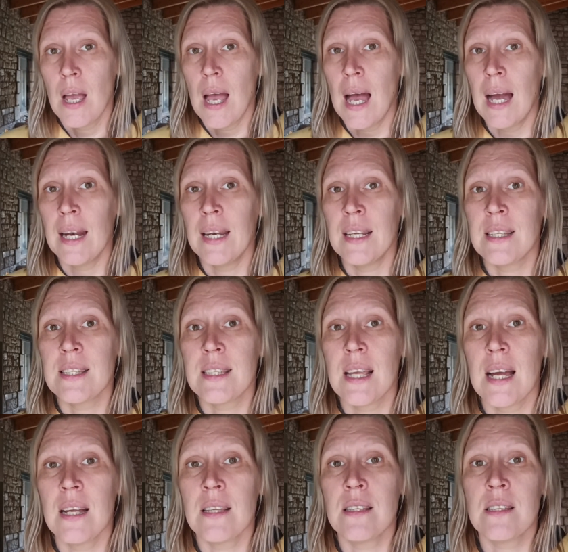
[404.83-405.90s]
and it
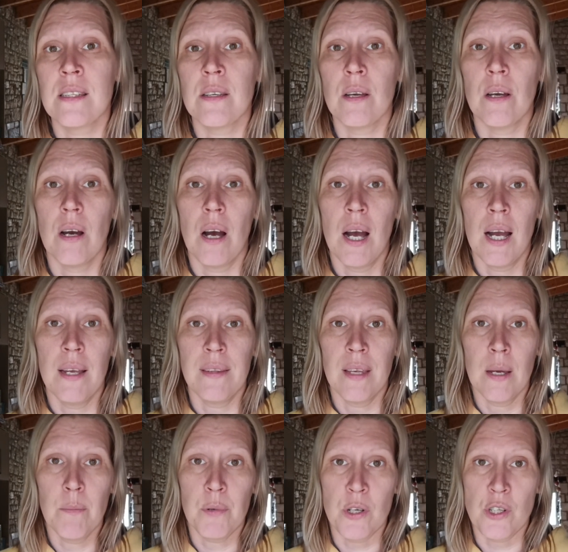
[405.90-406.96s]
stands high
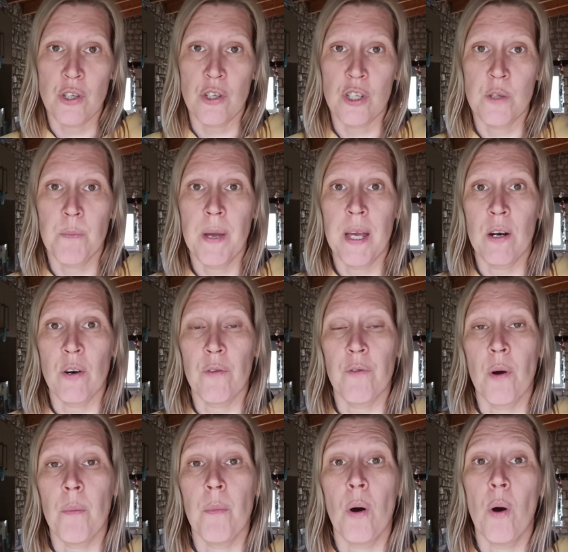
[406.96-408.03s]
temperatures better
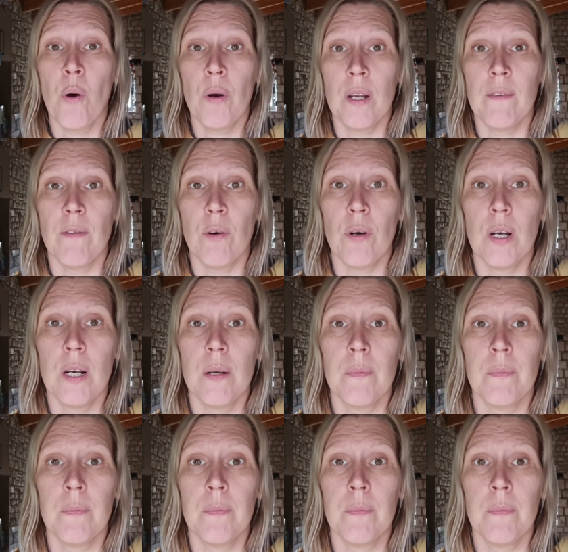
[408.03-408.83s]
from olive oil.